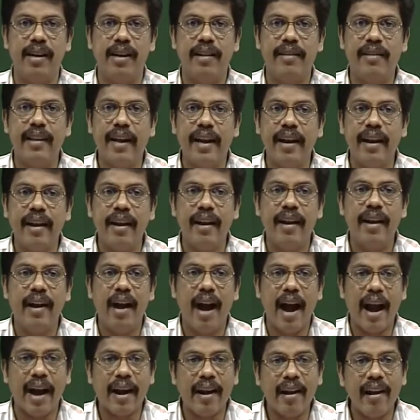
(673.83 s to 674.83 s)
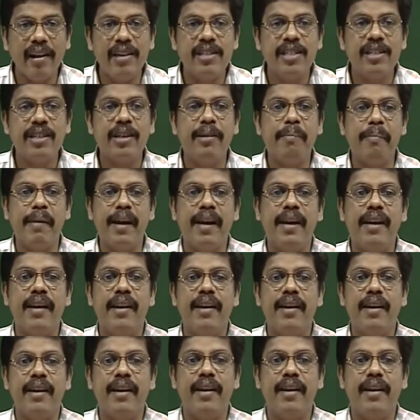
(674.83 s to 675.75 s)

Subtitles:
They acculture me